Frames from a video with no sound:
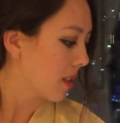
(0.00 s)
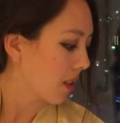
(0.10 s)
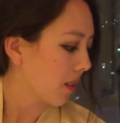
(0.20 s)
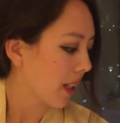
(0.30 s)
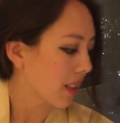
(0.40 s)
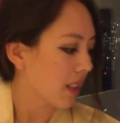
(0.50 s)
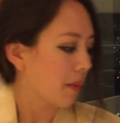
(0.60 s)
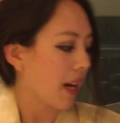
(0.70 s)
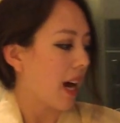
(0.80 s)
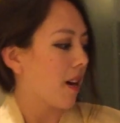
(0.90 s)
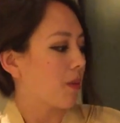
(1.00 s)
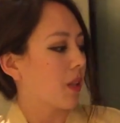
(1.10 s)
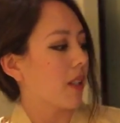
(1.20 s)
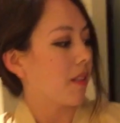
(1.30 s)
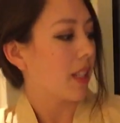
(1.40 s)
So next up I have
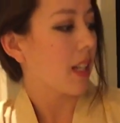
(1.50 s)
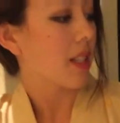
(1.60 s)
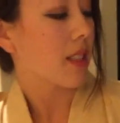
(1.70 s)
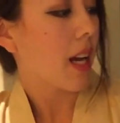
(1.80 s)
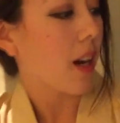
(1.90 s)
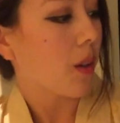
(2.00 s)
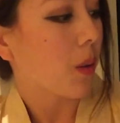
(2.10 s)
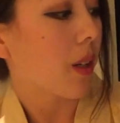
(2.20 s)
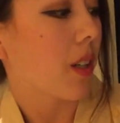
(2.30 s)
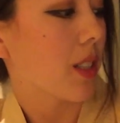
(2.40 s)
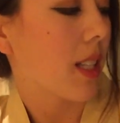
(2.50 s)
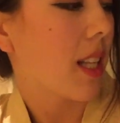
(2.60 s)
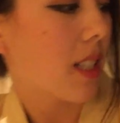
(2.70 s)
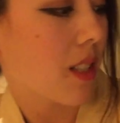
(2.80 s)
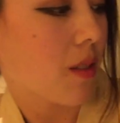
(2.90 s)
one of these hair oils, and
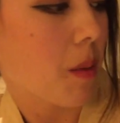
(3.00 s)
this is